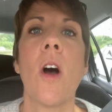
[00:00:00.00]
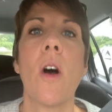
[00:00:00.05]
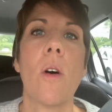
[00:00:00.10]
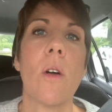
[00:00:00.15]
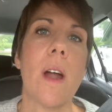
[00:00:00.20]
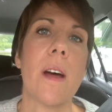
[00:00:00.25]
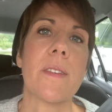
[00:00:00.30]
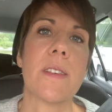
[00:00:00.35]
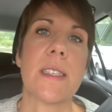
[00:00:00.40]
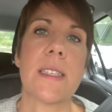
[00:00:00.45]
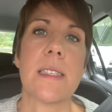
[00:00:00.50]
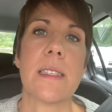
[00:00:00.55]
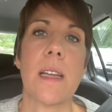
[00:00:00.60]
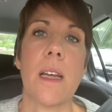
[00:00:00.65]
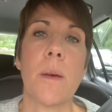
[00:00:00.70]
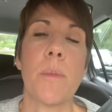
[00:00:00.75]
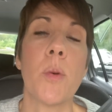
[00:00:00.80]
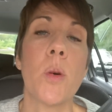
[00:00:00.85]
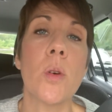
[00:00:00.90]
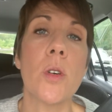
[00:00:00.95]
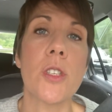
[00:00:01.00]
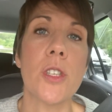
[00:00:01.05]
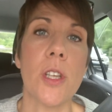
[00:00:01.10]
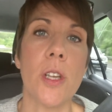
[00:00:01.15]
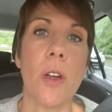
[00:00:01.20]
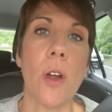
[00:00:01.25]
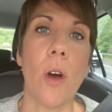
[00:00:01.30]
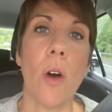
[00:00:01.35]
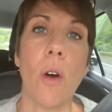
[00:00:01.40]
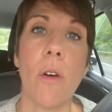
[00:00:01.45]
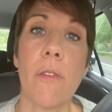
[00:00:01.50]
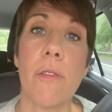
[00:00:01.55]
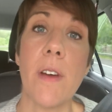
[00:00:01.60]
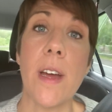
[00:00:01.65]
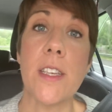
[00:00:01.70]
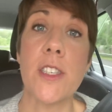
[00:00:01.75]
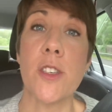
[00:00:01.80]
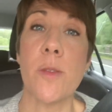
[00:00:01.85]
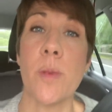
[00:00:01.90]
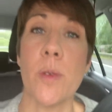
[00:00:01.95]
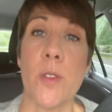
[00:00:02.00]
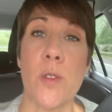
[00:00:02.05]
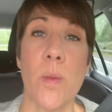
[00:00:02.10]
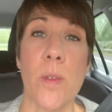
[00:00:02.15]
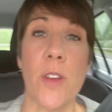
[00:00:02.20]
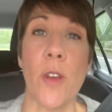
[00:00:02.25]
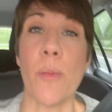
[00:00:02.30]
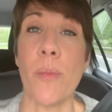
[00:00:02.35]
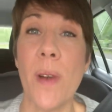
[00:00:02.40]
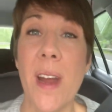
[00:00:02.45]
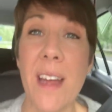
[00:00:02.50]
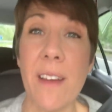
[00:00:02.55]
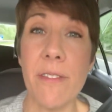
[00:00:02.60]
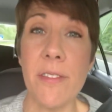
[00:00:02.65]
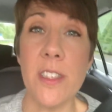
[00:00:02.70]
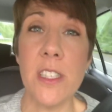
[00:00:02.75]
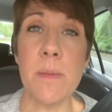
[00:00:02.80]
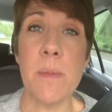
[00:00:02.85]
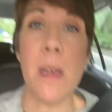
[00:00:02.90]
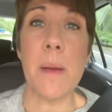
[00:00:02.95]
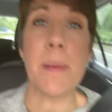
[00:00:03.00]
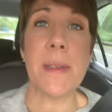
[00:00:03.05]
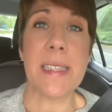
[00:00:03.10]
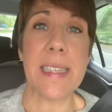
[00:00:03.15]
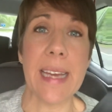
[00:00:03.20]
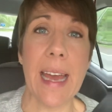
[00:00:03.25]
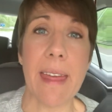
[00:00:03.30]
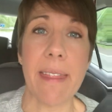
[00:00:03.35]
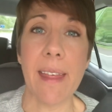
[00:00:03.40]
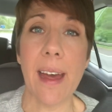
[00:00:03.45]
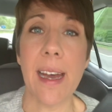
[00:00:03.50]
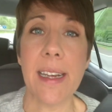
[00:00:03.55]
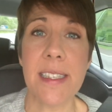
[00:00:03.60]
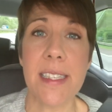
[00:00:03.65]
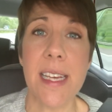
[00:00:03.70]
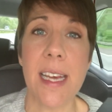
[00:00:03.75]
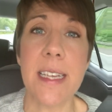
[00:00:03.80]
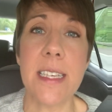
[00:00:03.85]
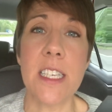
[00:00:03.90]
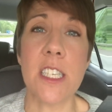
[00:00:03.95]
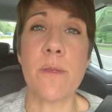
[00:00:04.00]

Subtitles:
or have a portion of vegetables with your breakfast maybe to get that in,